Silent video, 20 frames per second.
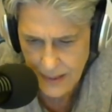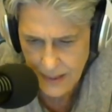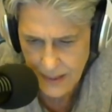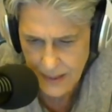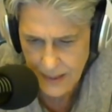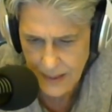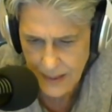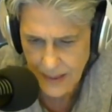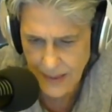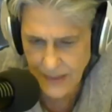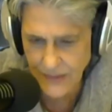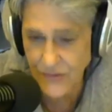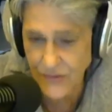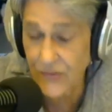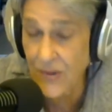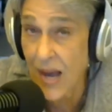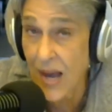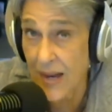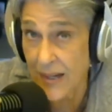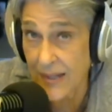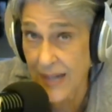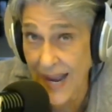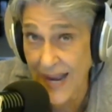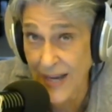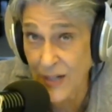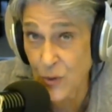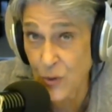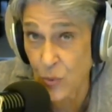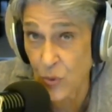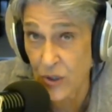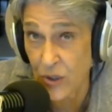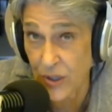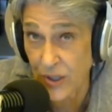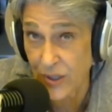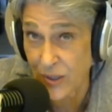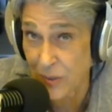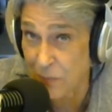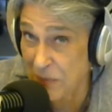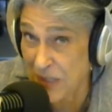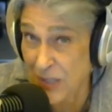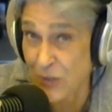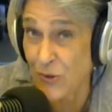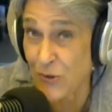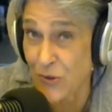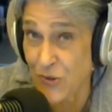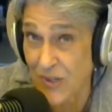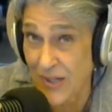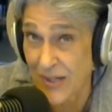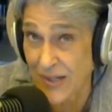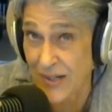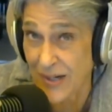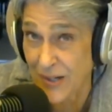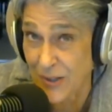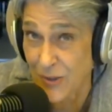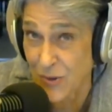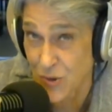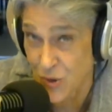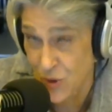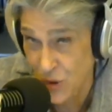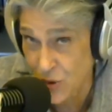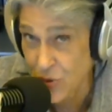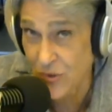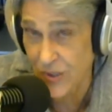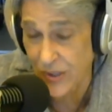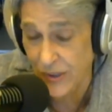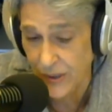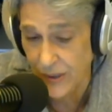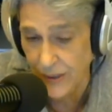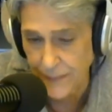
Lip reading: His son, Edward Pearson Jr.,